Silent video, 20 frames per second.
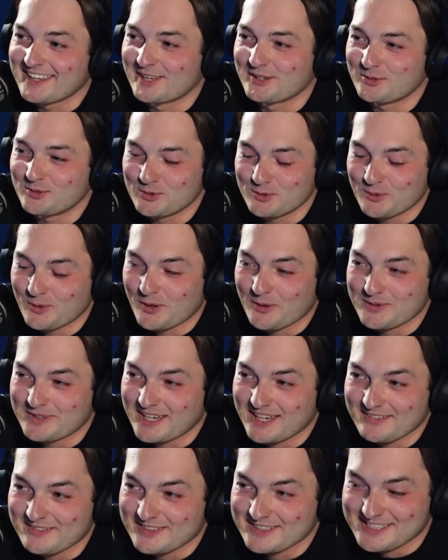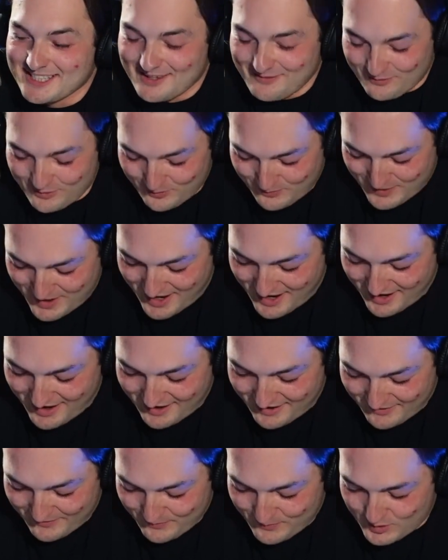I don't know what I would have except from the
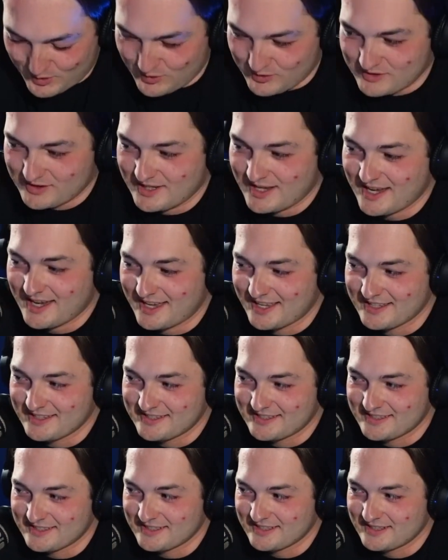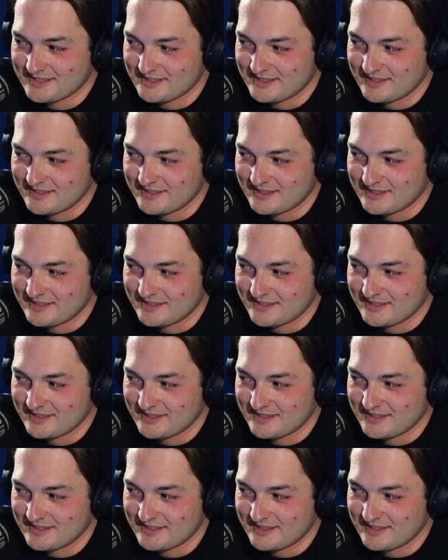hat, because that is